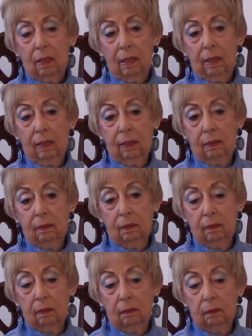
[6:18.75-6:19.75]
and
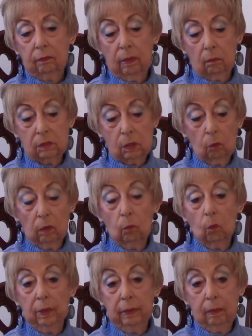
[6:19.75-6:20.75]
there was only
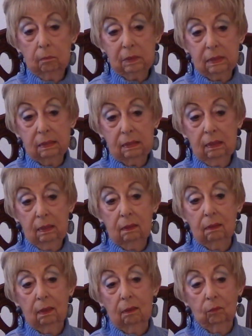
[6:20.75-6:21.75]
one empty seat
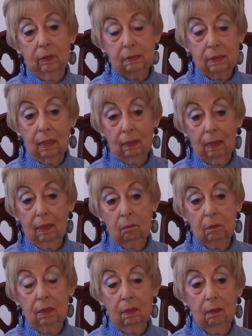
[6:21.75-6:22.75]
as I came
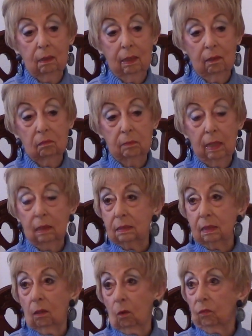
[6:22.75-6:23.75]
in, and everybody
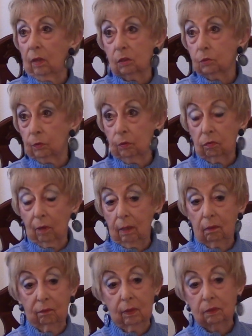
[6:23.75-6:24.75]
said, "Oh, there's Ruth
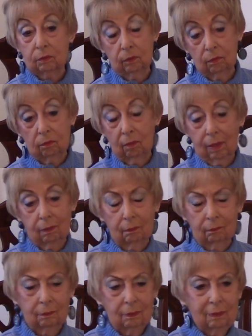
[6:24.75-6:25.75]
Randall. There's Ruth Randall,"
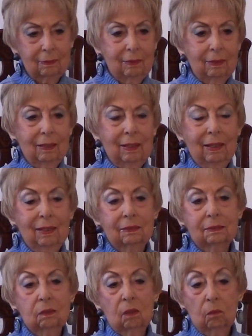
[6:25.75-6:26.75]

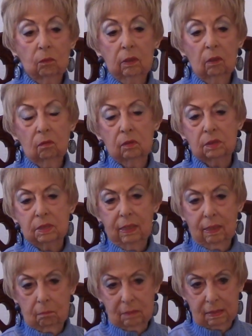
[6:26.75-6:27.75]
and so I went over and
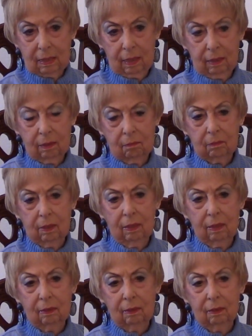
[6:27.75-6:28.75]
sat beside him,
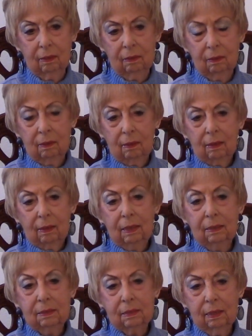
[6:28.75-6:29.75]
and
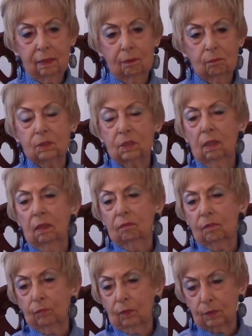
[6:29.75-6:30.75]
he said it was love
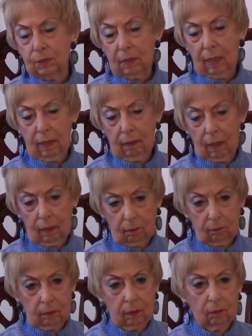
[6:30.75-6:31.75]
at first sight. I
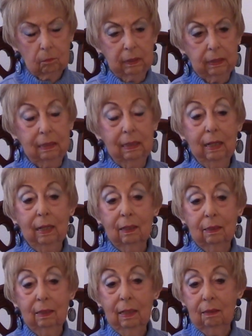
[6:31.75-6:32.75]
don't know, but he had
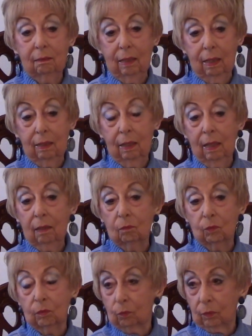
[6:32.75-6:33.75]
a date that night
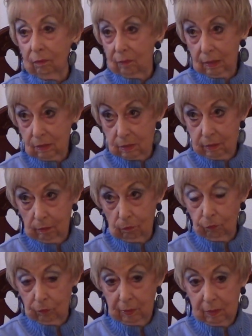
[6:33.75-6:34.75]
with one of his dear
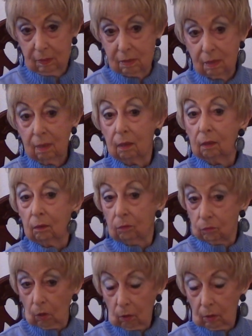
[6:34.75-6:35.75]
friends.
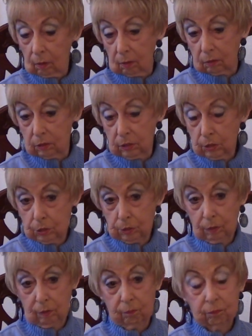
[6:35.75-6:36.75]

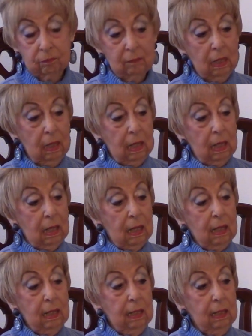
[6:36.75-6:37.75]
Sister,
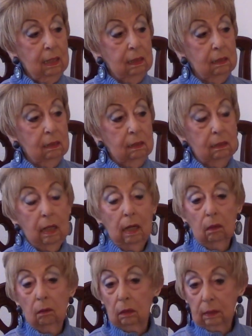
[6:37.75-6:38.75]
and
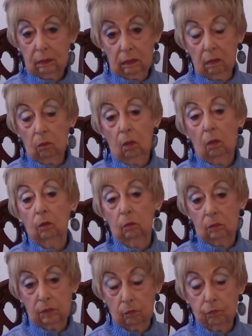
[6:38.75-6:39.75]
Harold Lichtenwald, who
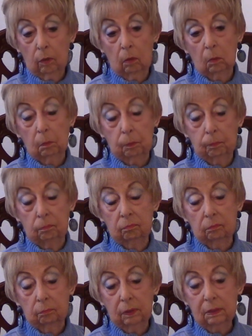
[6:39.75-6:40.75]
was a former
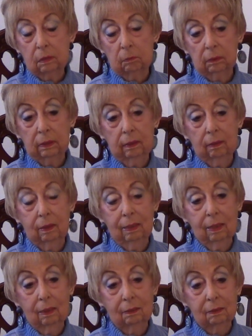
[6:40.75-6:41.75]
principal here in
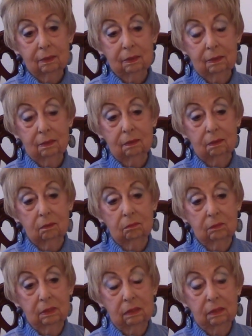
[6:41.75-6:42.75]
Dallas. He's
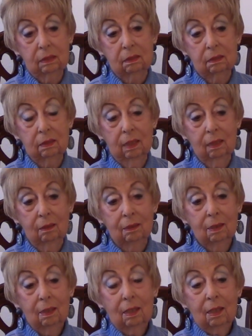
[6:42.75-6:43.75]
deceased now,
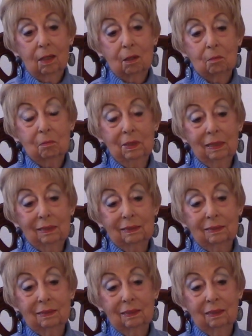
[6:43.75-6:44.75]
but